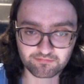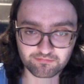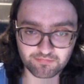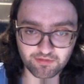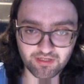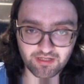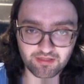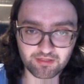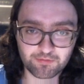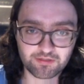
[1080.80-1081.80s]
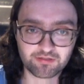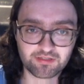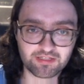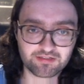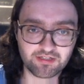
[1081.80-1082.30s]
But then I think we could
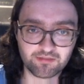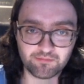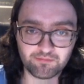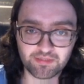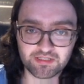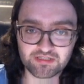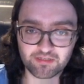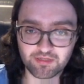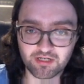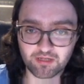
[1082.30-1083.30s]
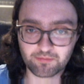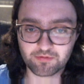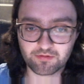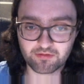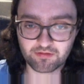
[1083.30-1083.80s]
get our bishop up,
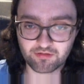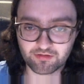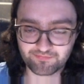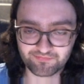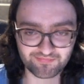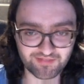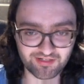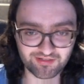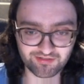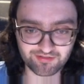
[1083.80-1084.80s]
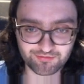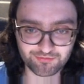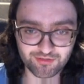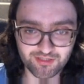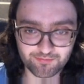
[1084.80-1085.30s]
or our
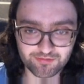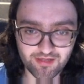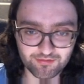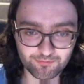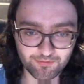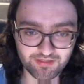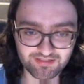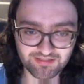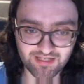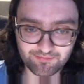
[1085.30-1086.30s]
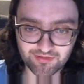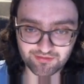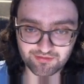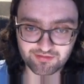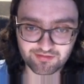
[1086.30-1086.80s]
rook up rather, with a tempo.